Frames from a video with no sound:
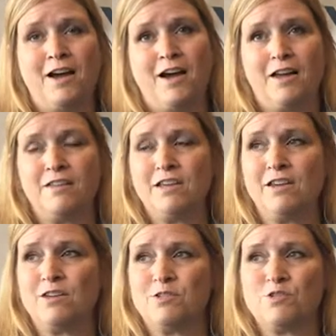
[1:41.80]
I
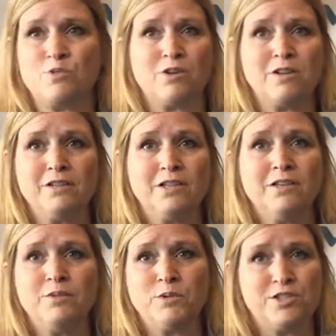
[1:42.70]
think
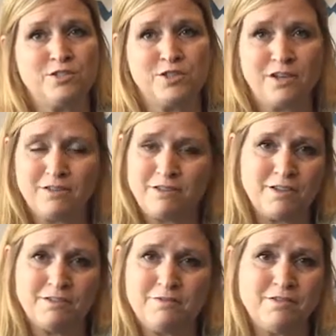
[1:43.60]
historically we took the
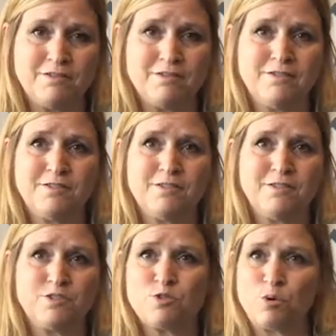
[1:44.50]

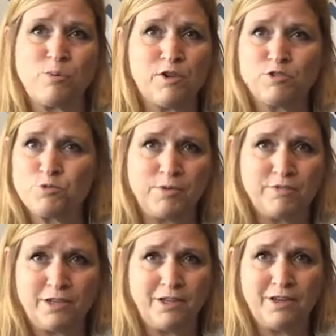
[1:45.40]
stormwater
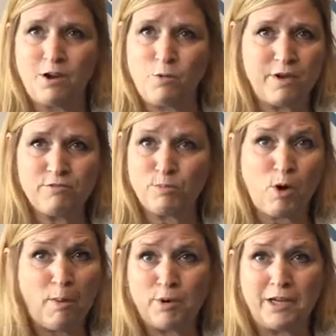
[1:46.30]
swiftly away from
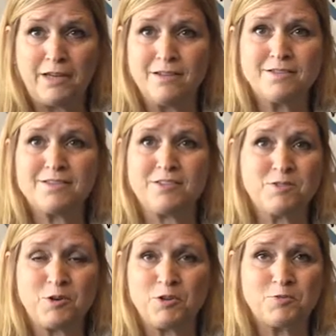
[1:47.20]
properties. That's
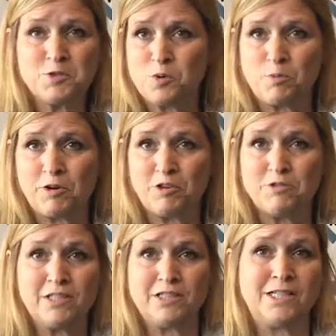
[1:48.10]
what our stormwater
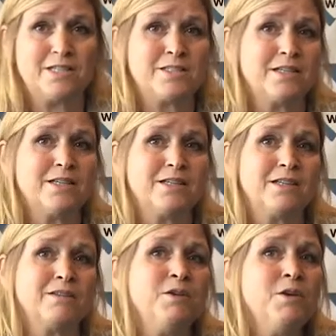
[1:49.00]
utilities did,
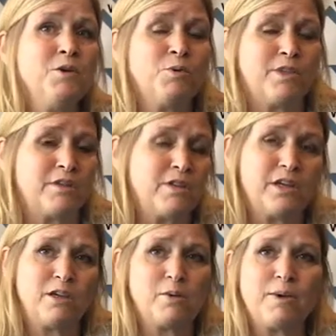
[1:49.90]
and without
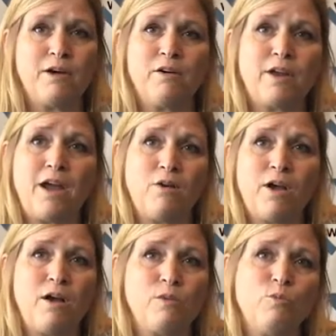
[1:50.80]
thinking about
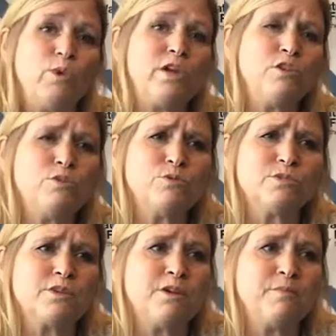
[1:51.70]
how we could use